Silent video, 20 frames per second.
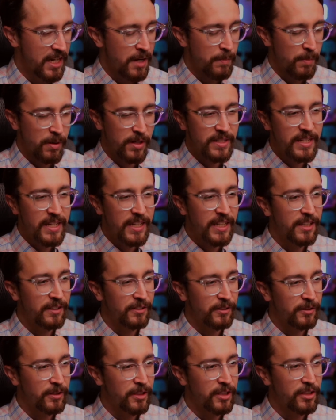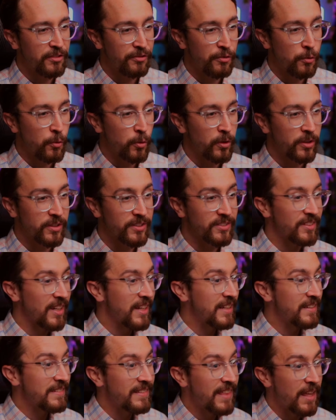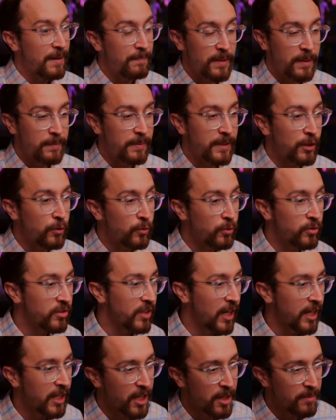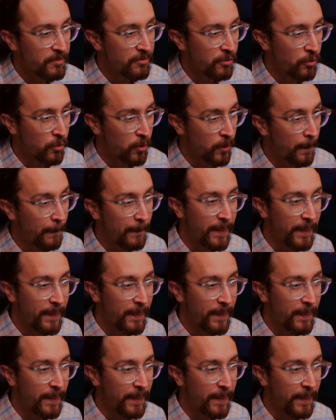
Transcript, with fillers: particularly for sites that maybe you sign up for